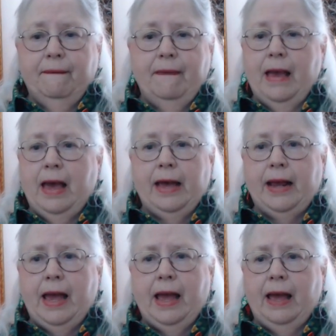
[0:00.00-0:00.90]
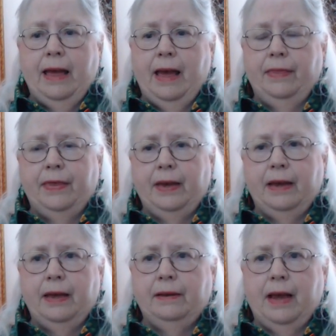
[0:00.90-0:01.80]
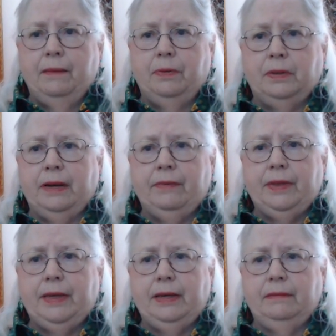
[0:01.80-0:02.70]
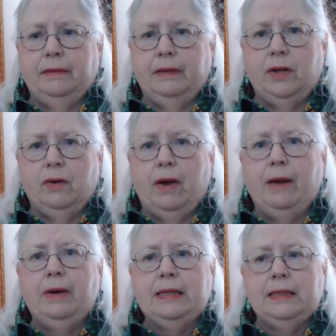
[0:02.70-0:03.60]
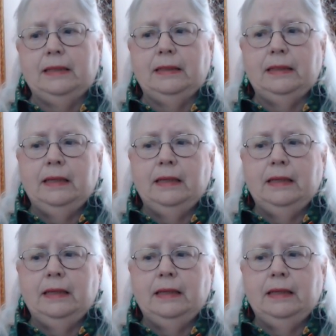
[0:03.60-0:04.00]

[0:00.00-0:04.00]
Yeah, and I think I pulled everything. I wasn't.